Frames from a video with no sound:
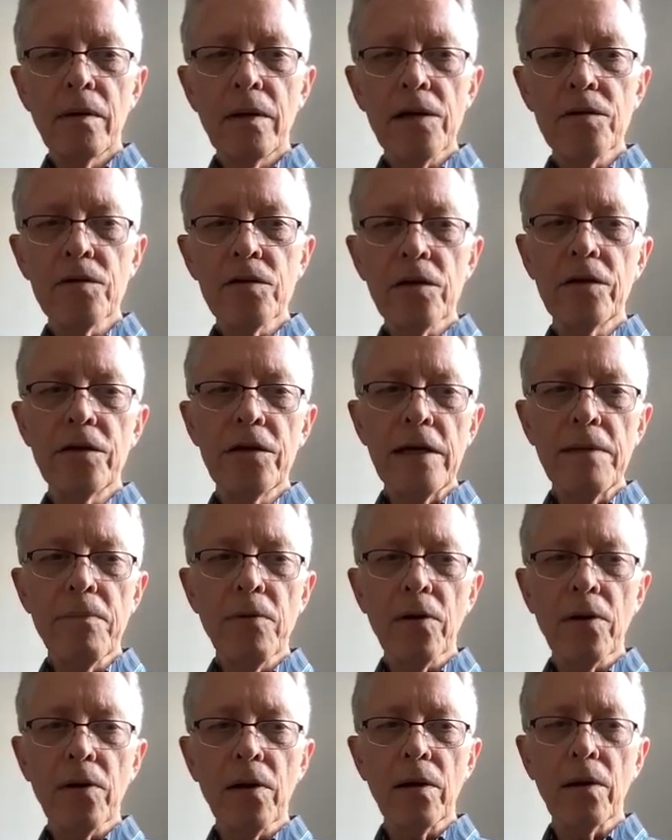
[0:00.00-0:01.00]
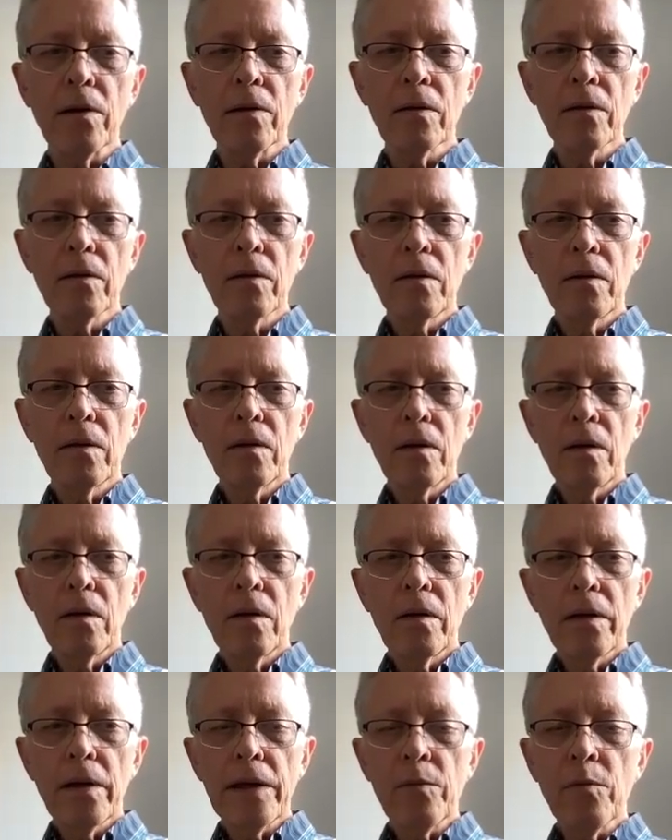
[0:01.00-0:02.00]
It's a deeper.
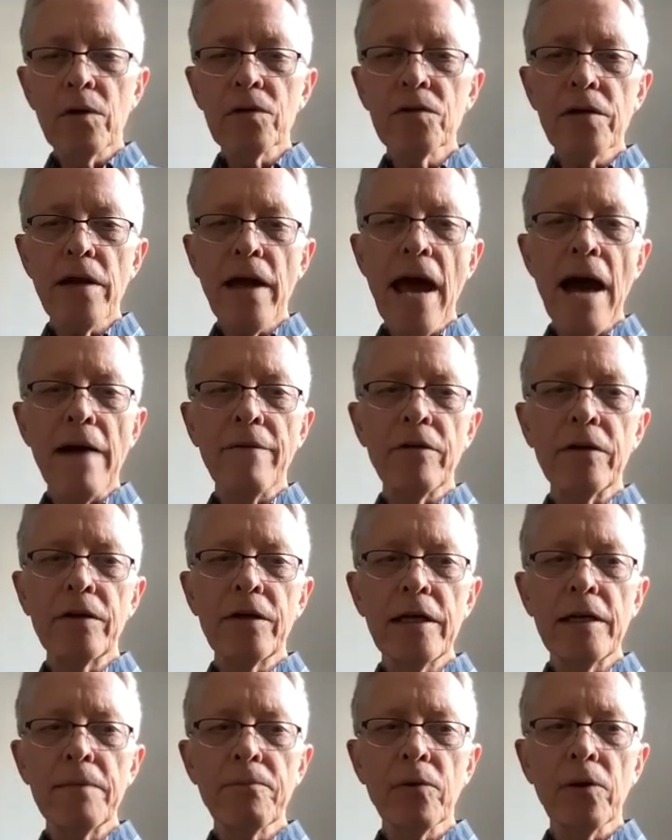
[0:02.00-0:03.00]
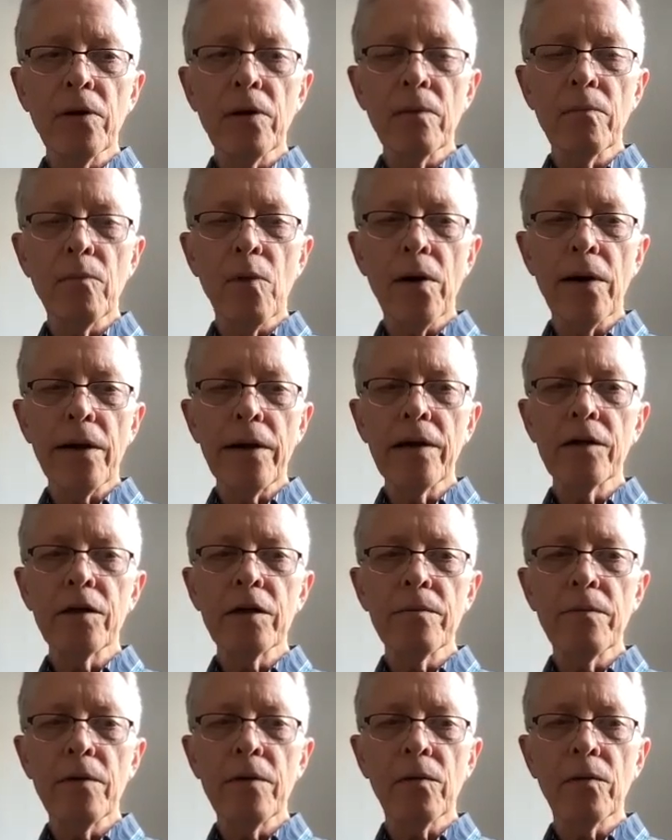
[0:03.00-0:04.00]
He wants to have a deeper, more
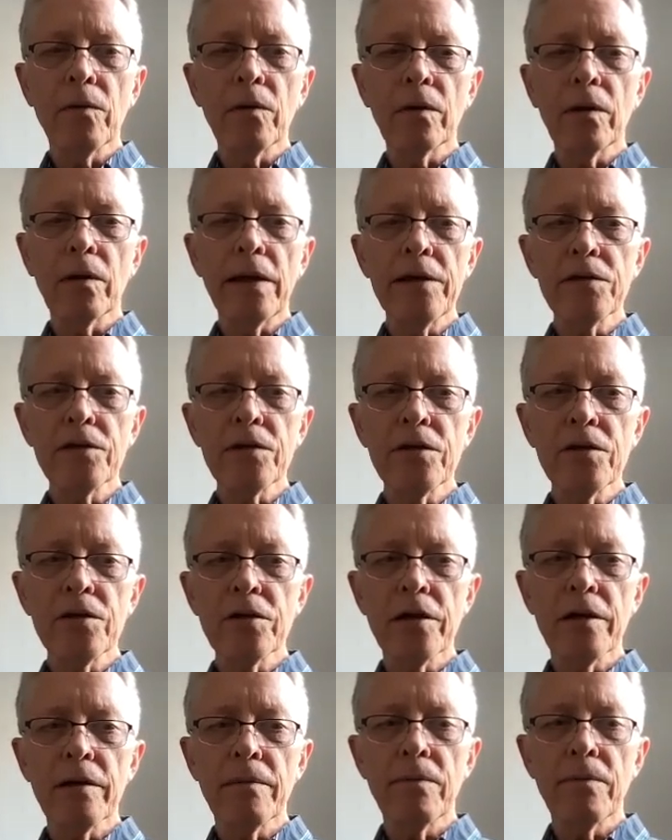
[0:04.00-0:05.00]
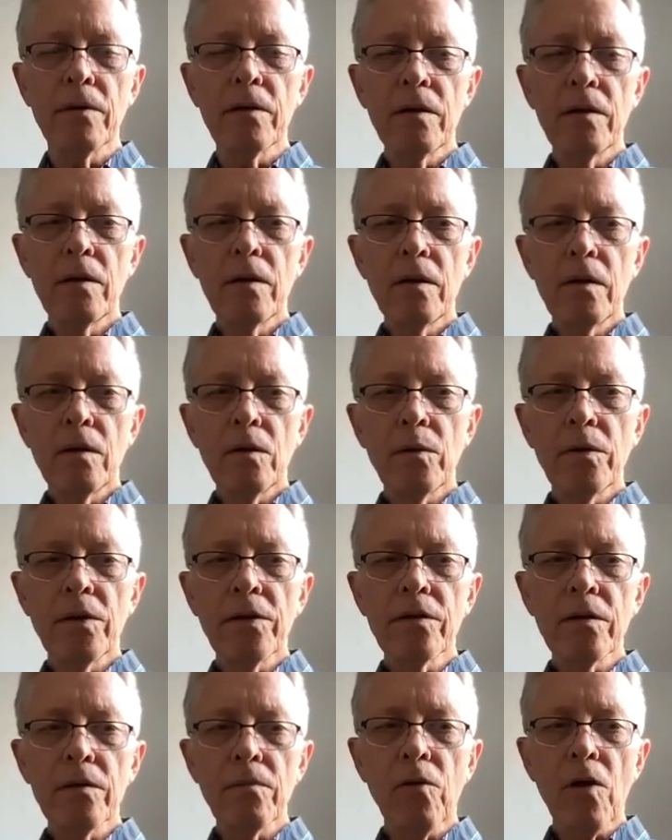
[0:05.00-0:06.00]
intimate relationship
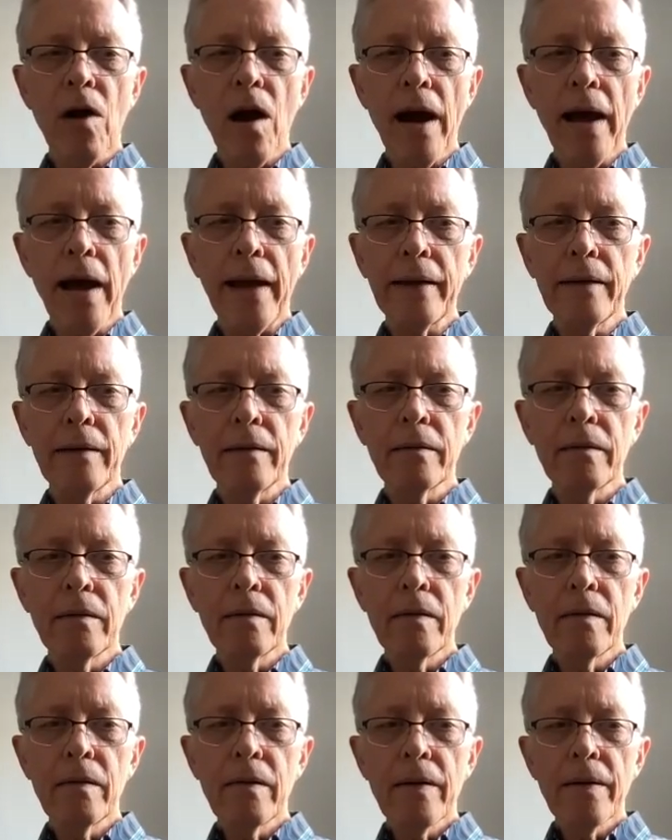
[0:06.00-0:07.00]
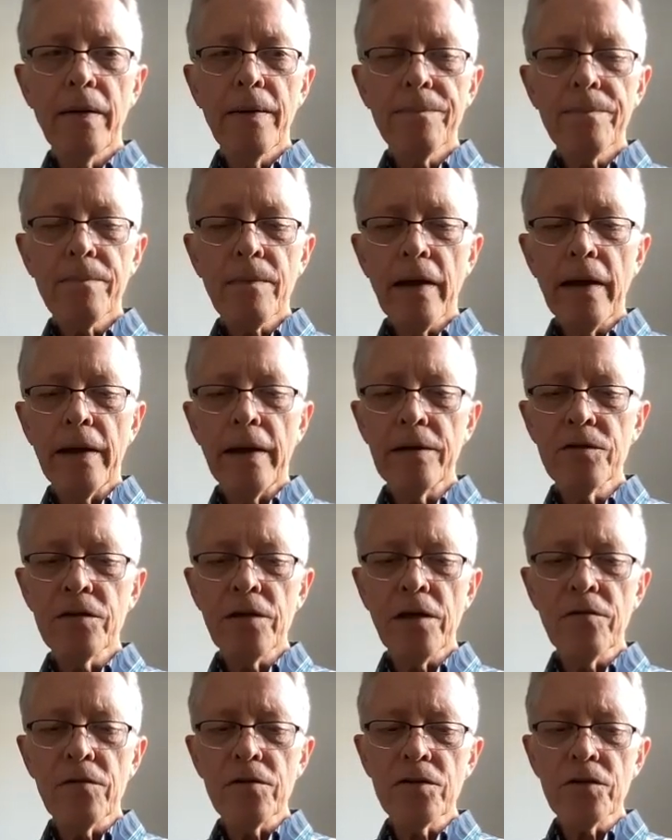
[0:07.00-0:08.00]
with the bride. And it's
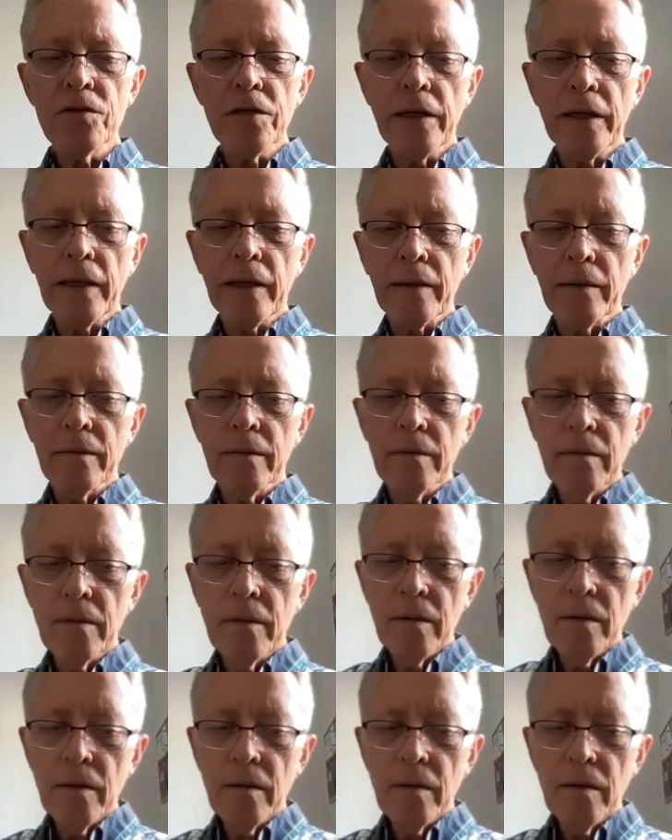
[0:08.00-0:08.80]
interesting